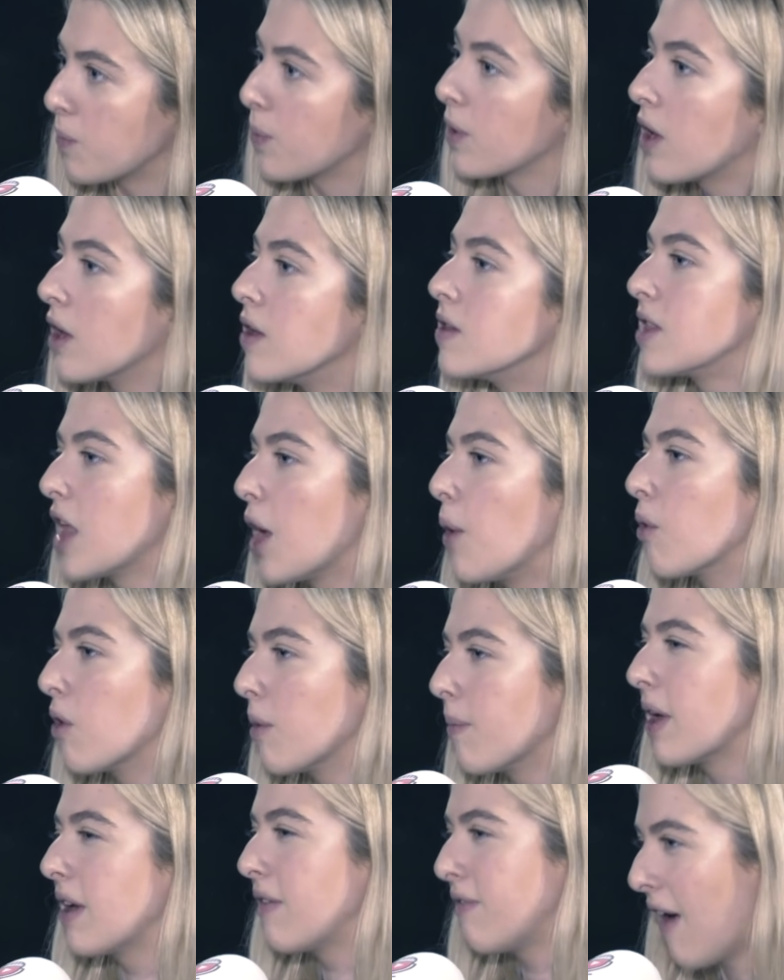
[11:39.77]
because they were
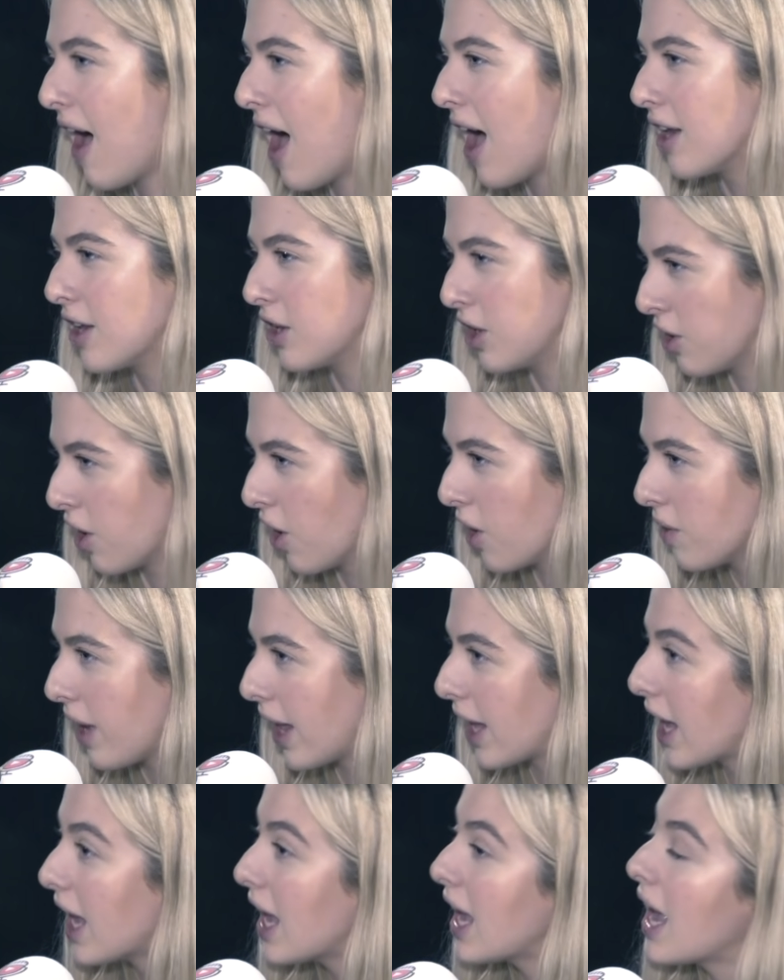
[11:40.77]
a big fan, you know,
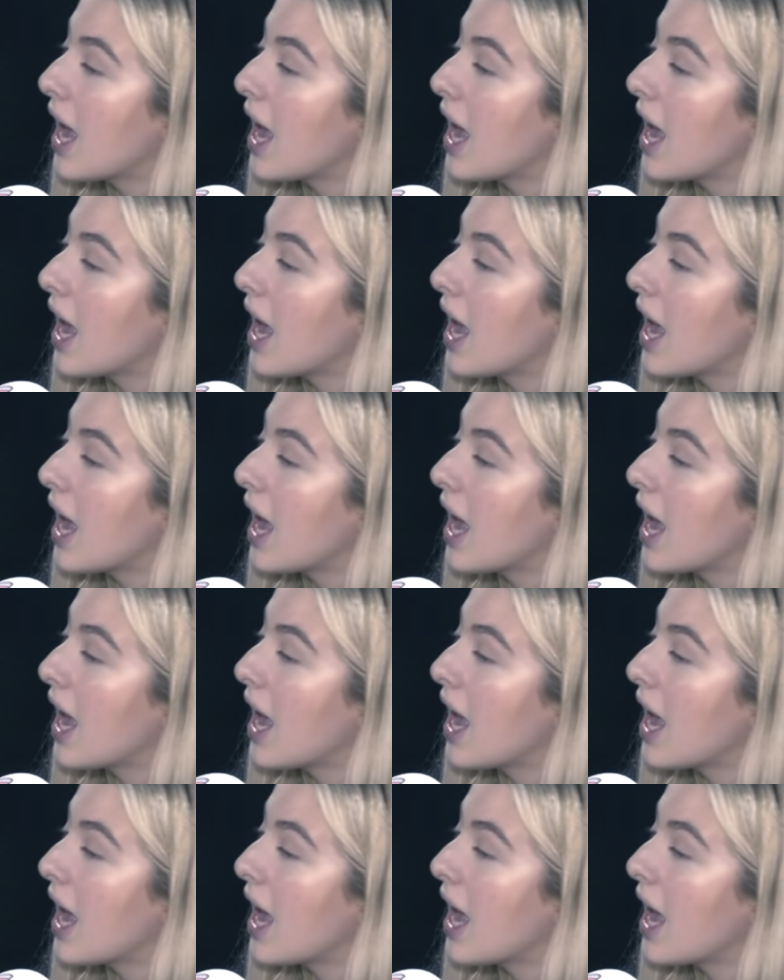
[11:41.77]
like.